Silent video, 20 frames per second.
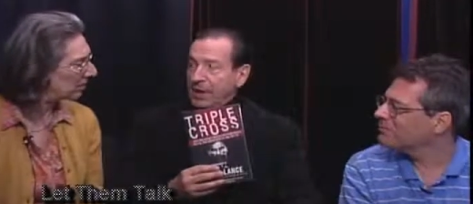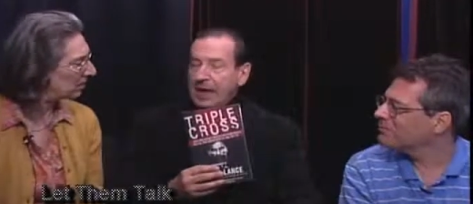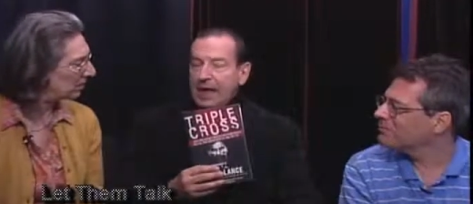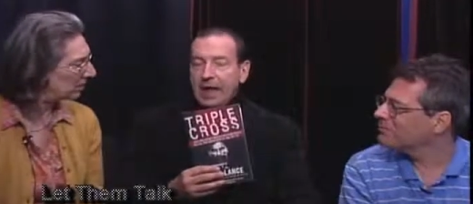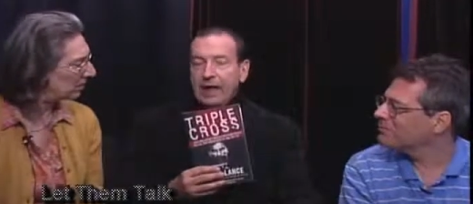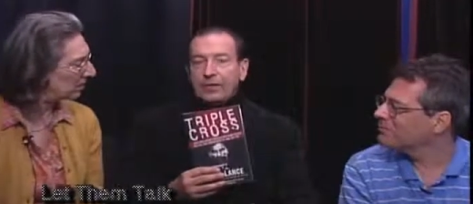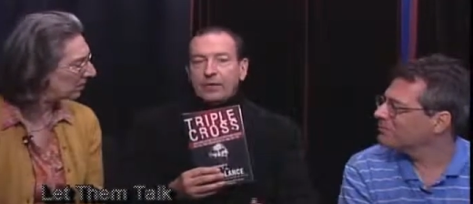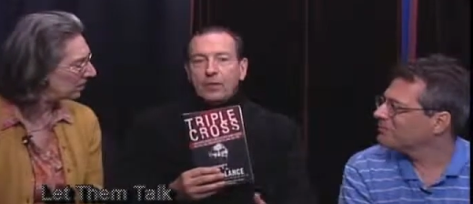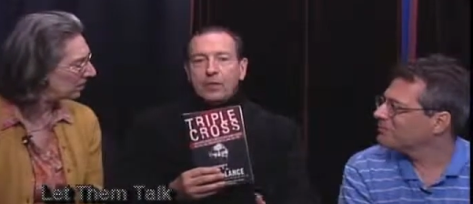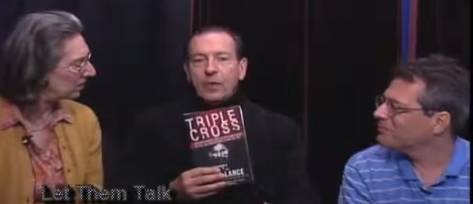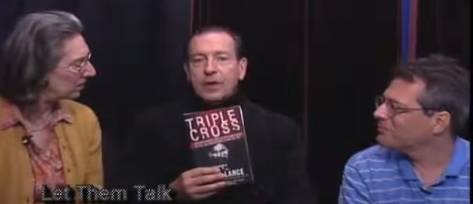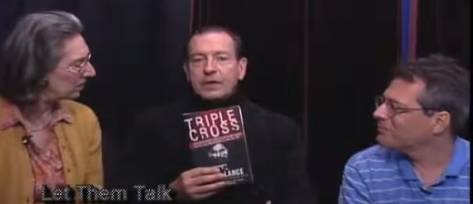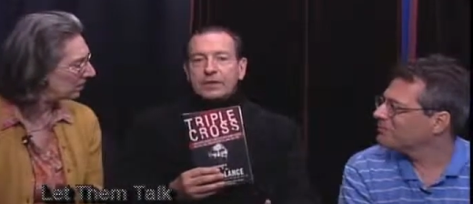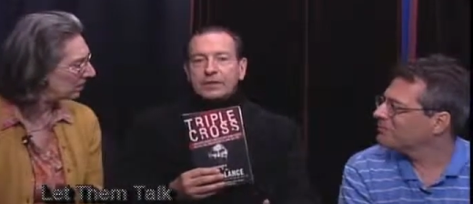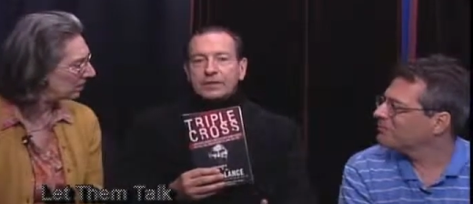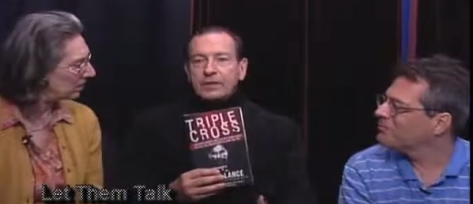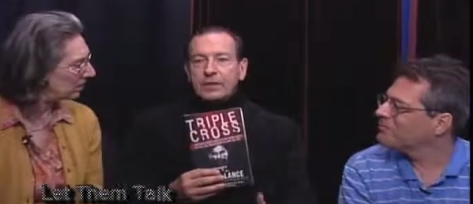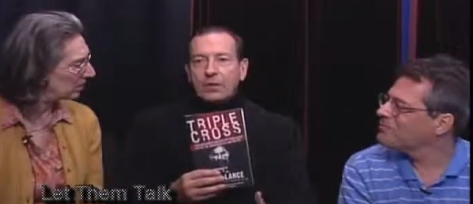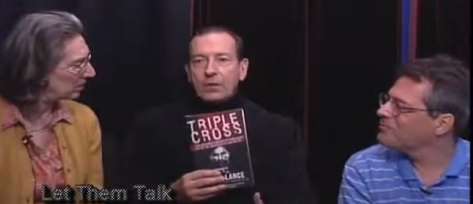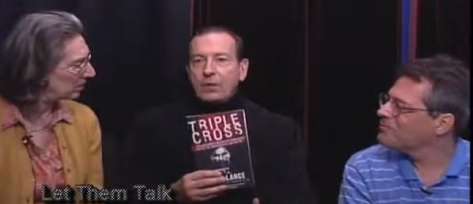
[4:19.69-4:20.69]
Speaker 1: and the
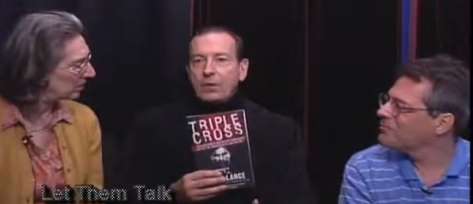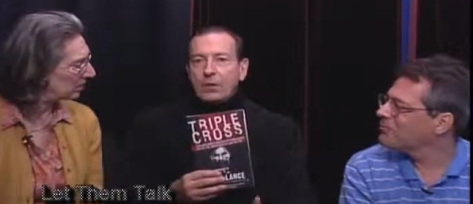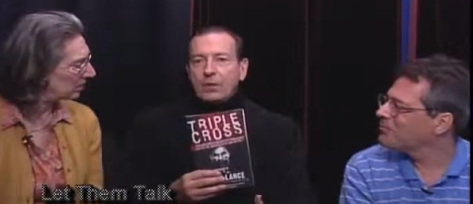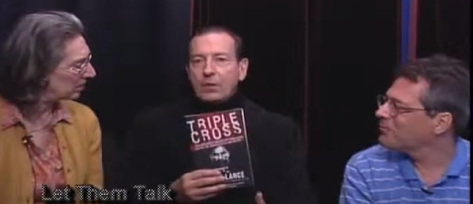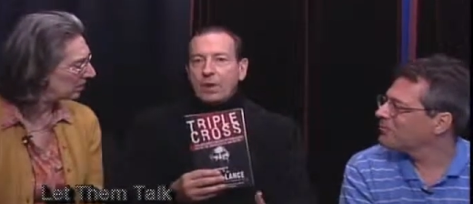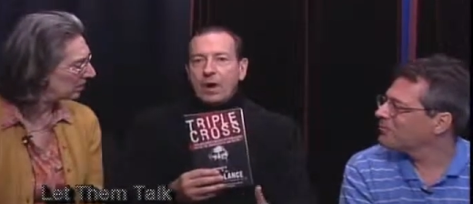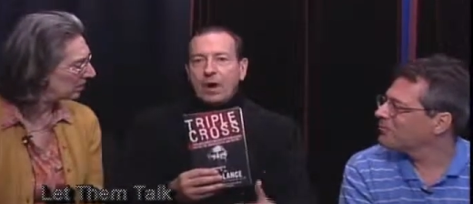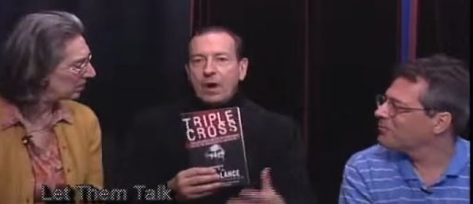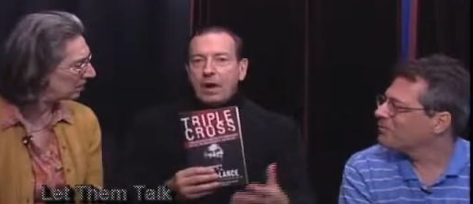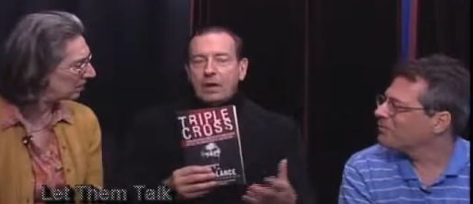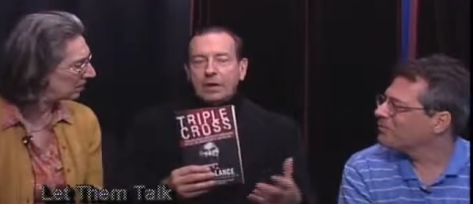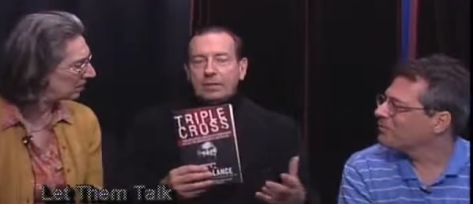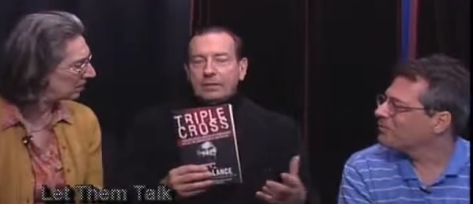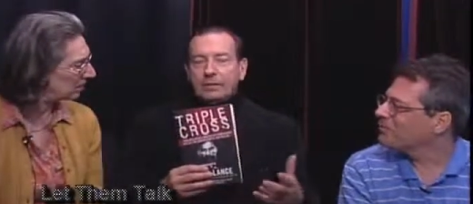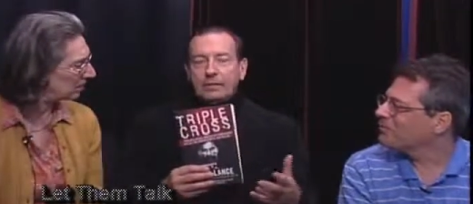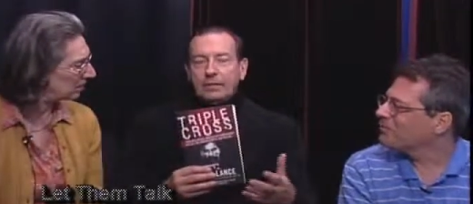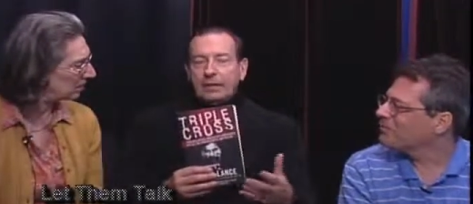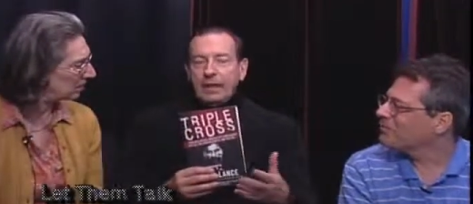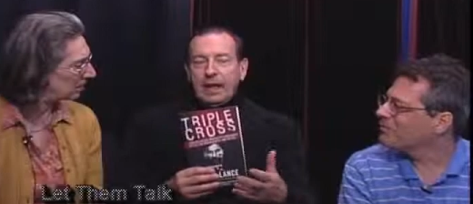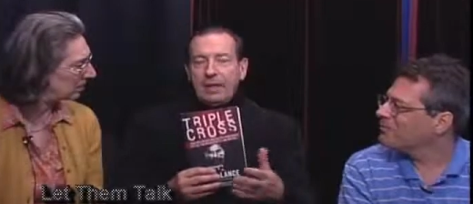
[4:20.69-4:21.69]
ones who are
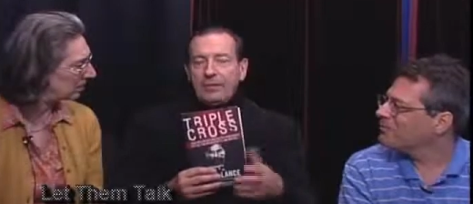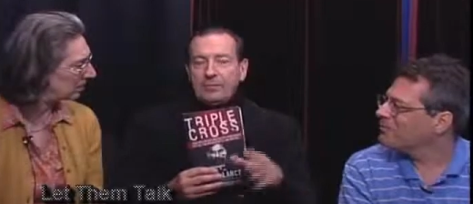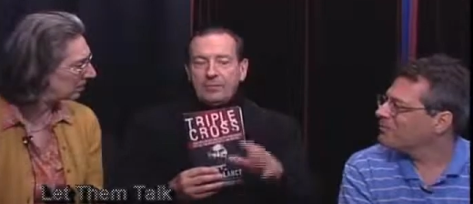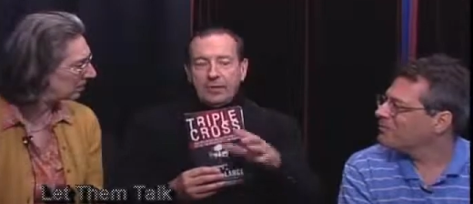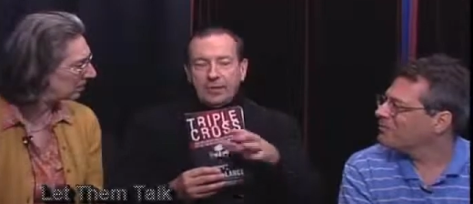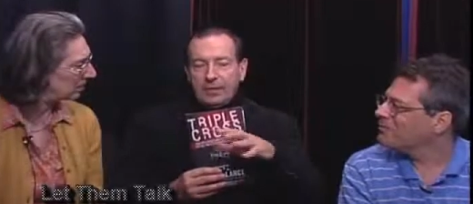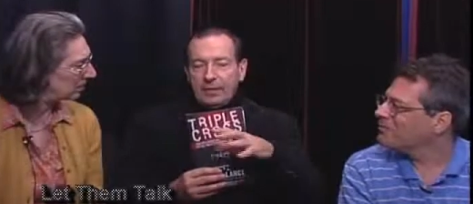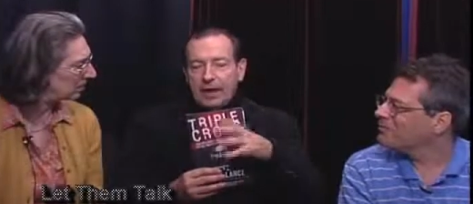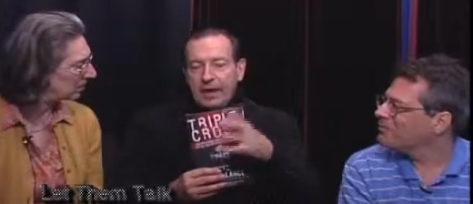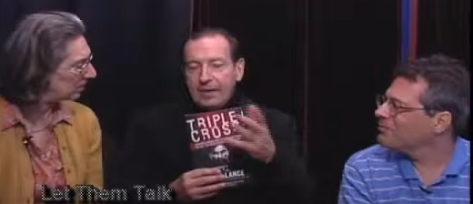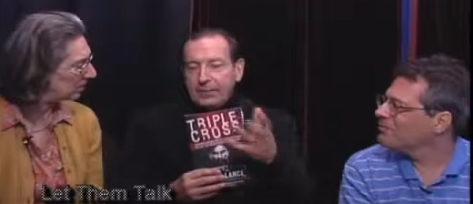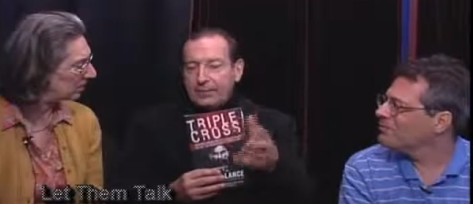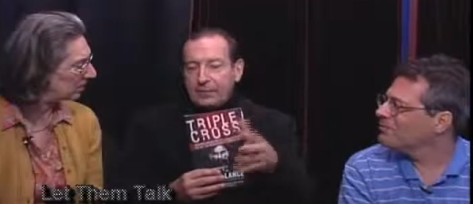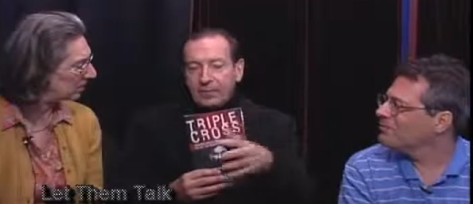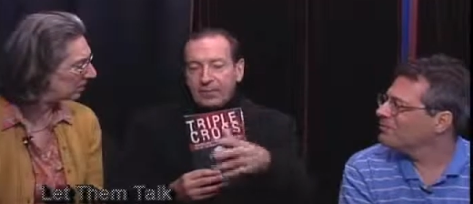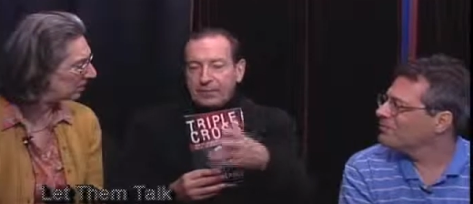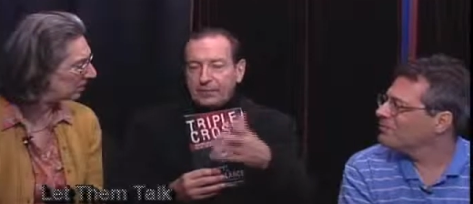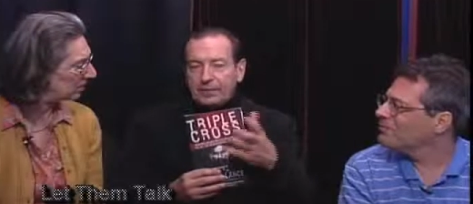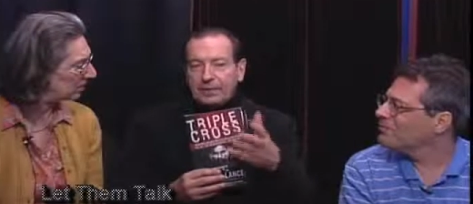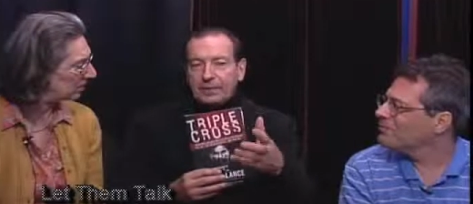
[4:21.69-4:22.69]
have have
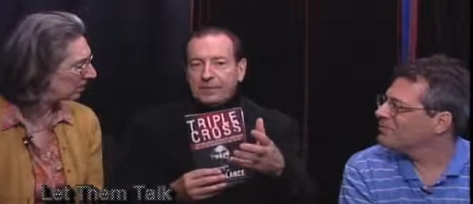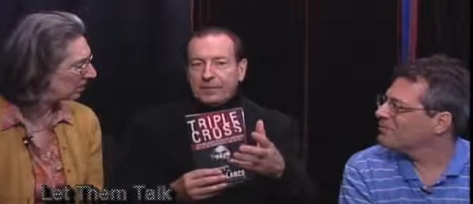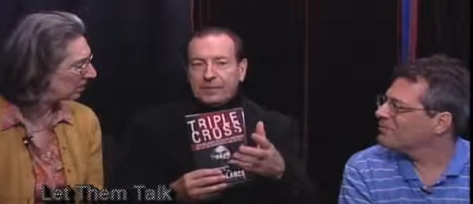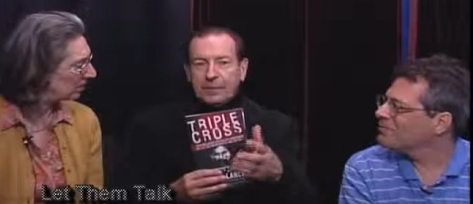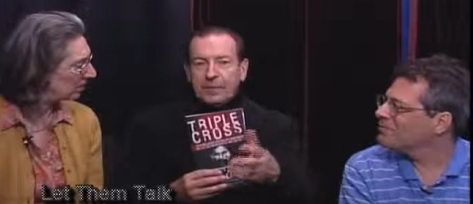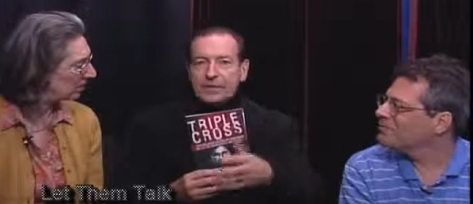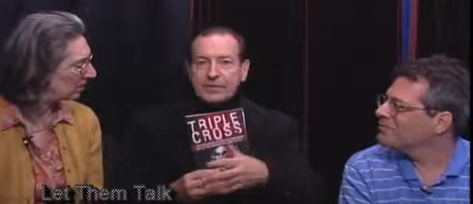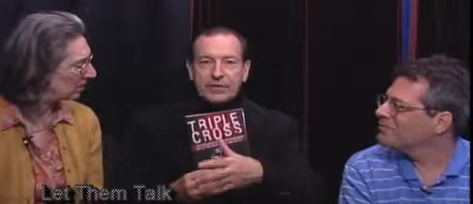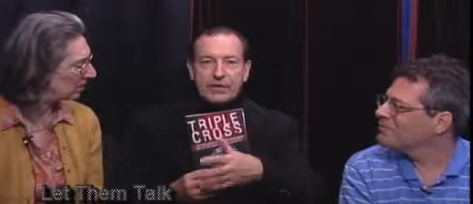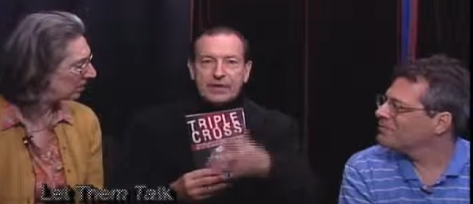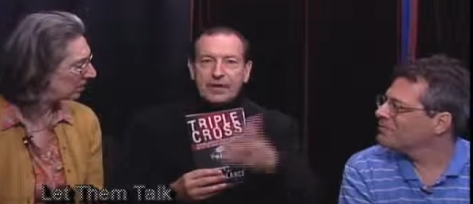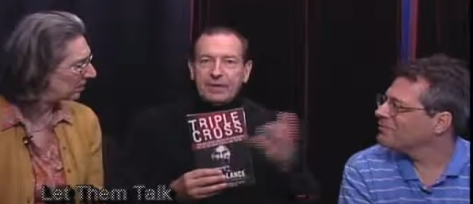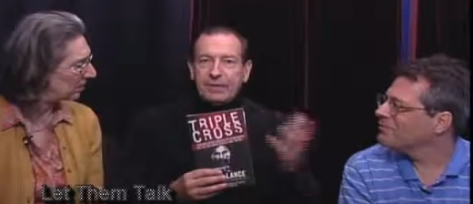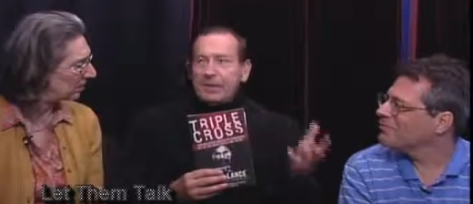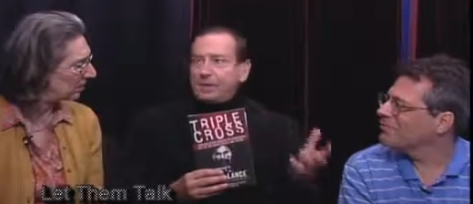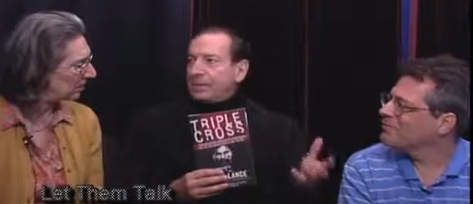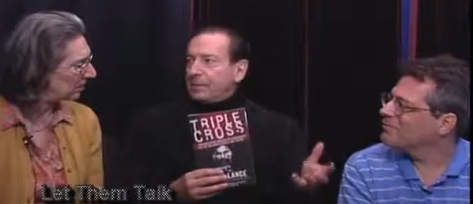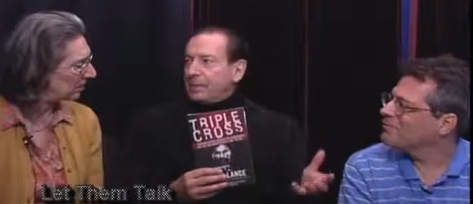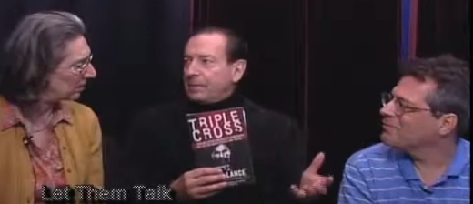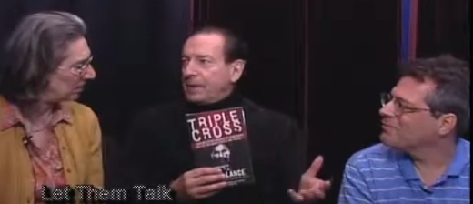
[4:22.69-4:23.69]
peripheral information give
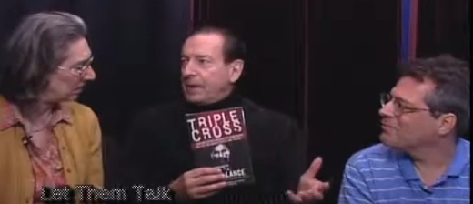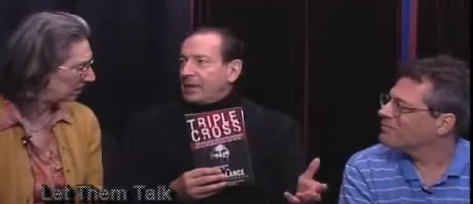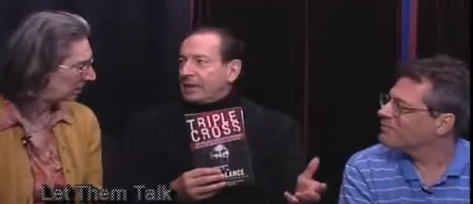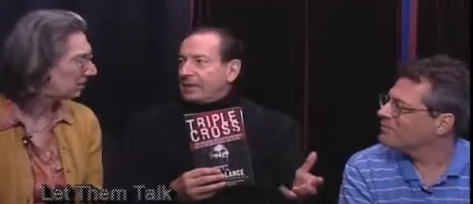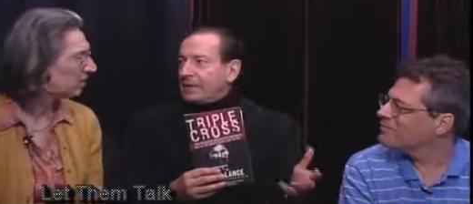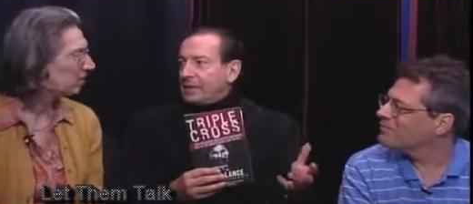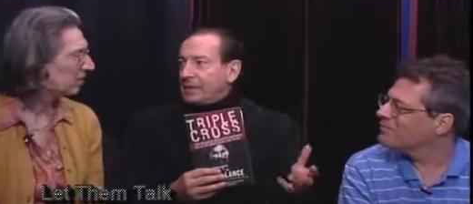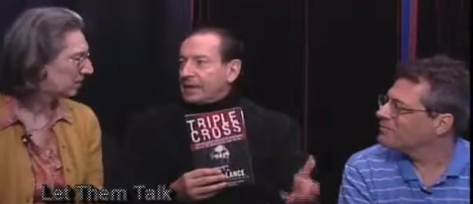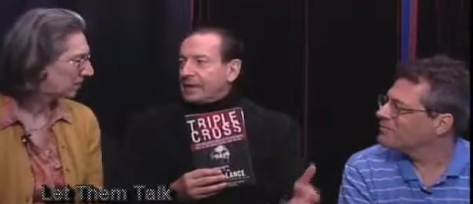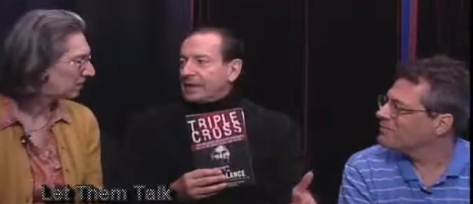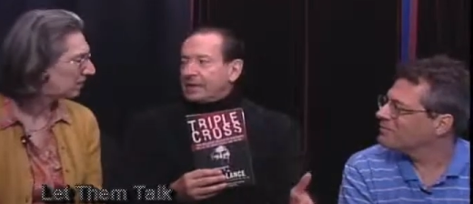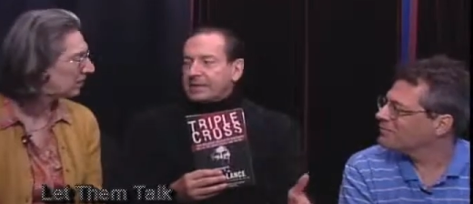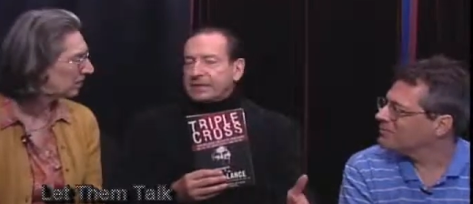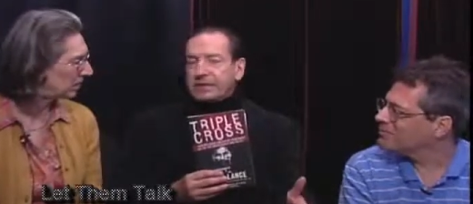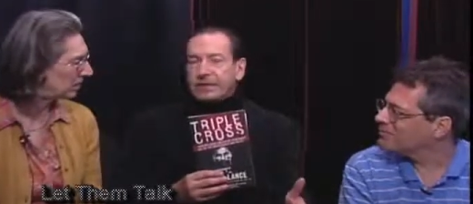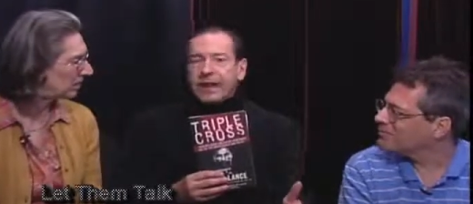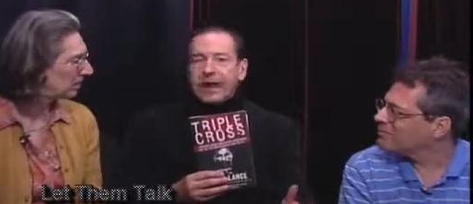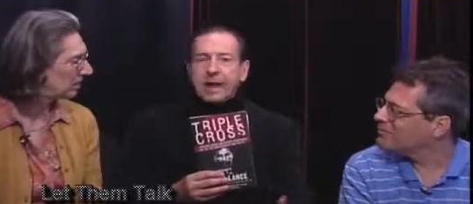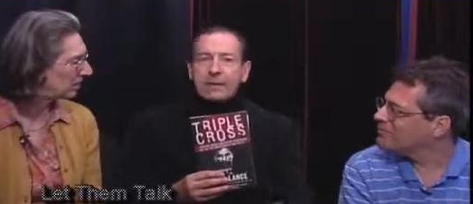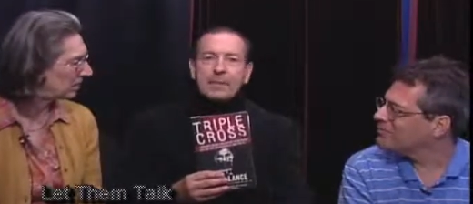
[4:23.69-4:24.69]
up their mother to make it
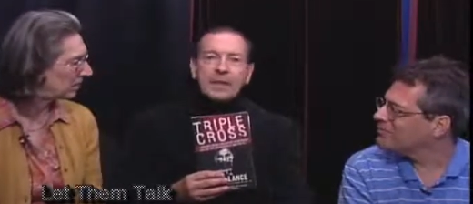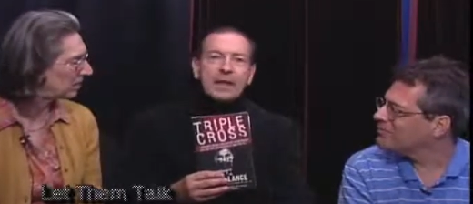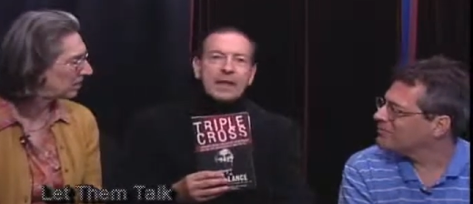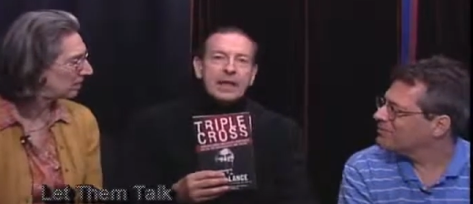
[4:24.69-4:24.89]
stop.